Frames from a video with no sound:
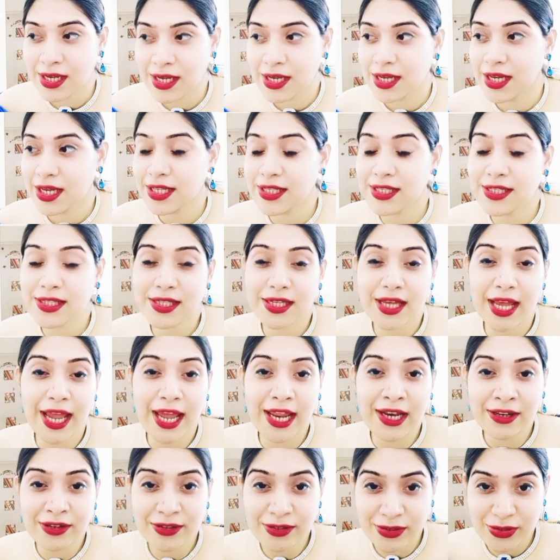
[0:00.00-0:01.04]
it's the
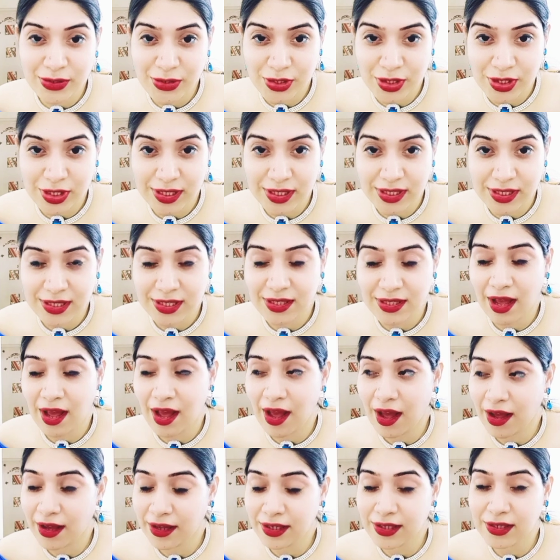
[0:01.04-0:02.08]
energy, it's the
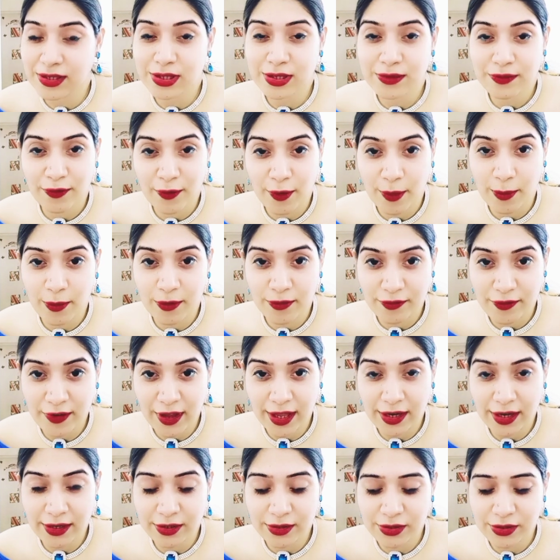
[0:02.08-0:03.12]
highest form of
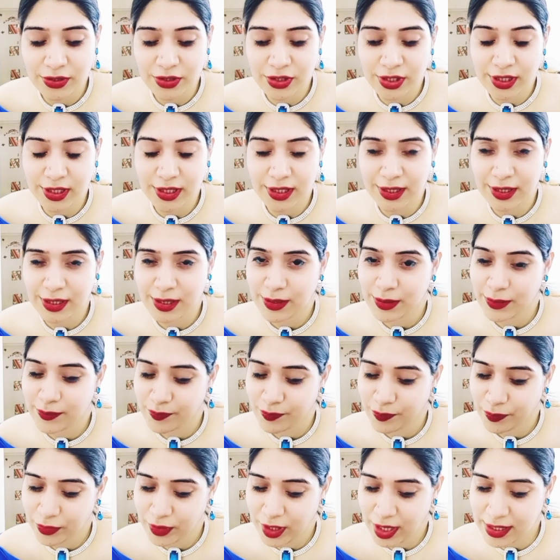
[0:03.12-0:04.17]
energy.
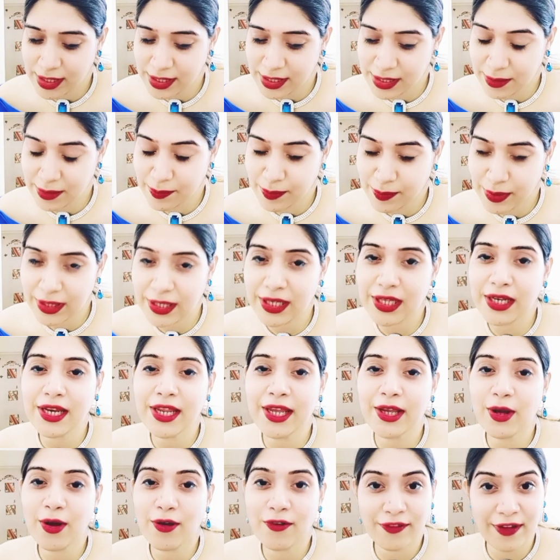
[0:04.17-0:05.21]
That's the
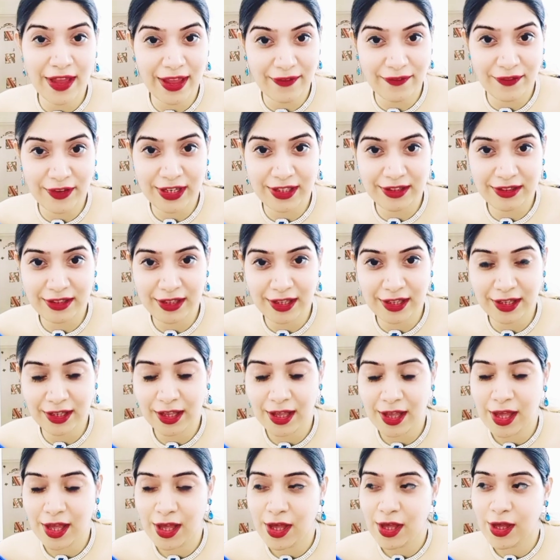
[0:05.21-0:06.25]
beginning of everything.
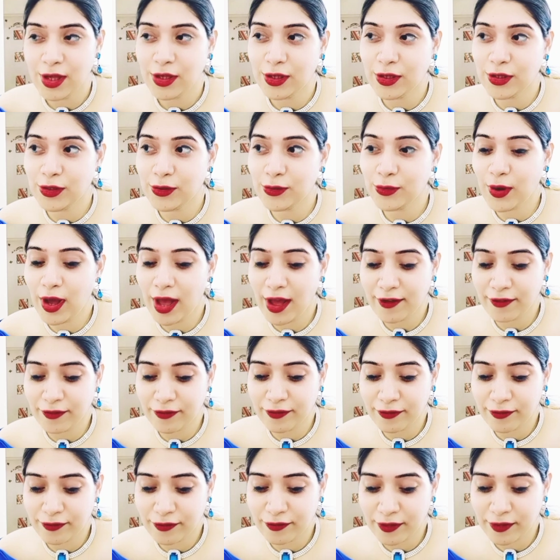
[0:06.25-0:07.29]
You have
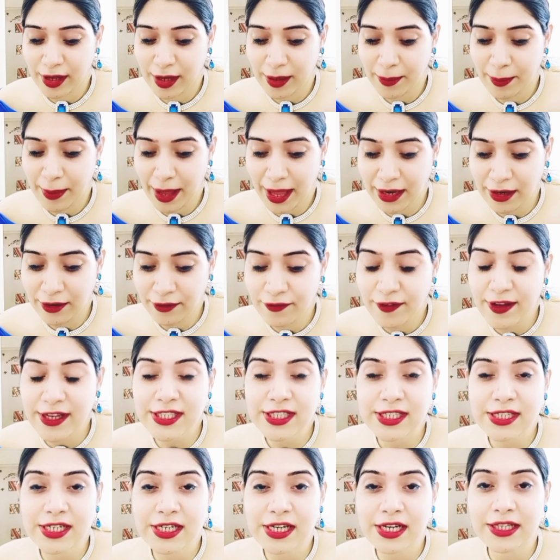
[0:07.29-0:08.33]

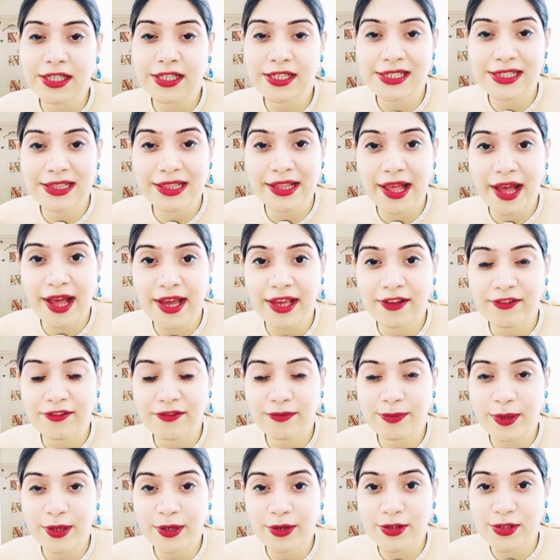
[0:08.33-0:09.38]
manifested this life
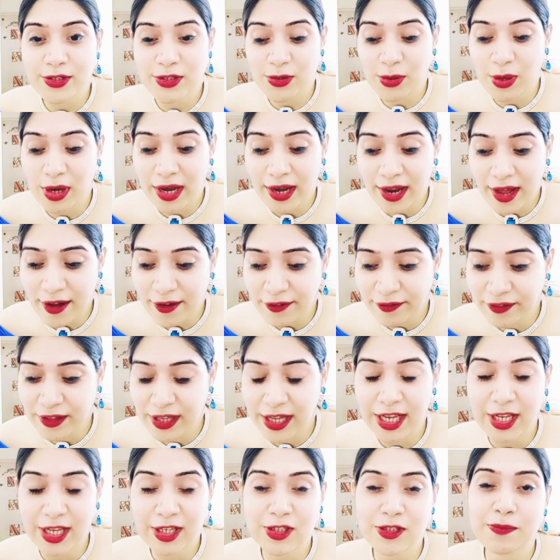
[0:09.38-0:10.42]
because you love
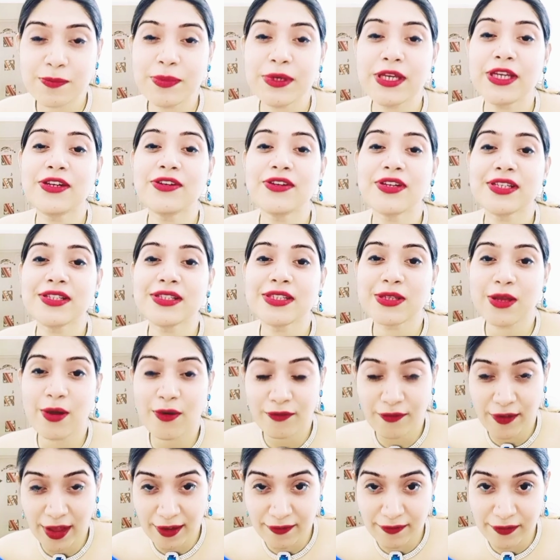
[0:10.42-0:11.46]
the experience
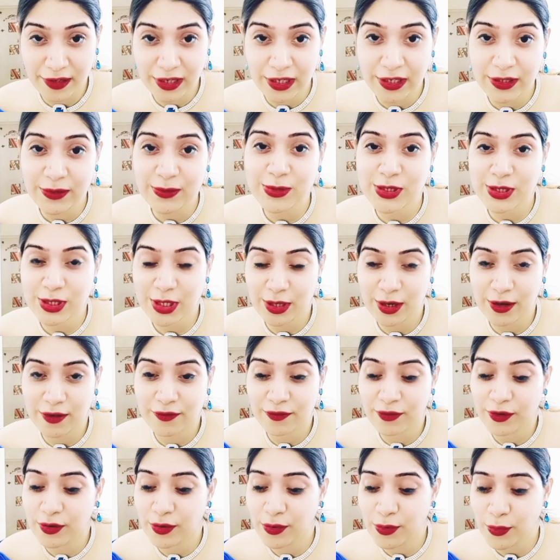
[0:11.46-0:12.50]
of evolution,
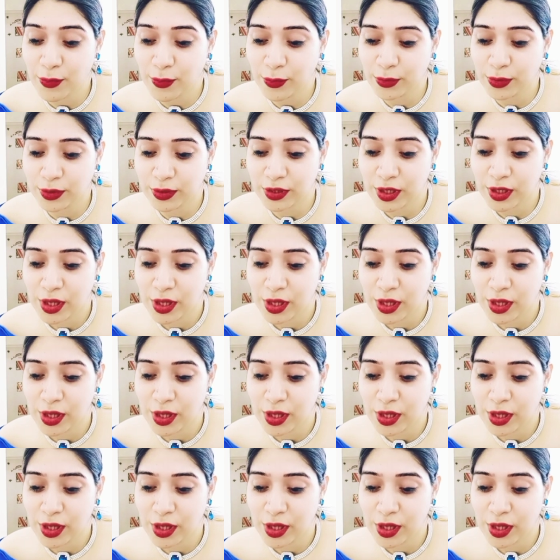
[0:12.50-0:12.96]
of growth,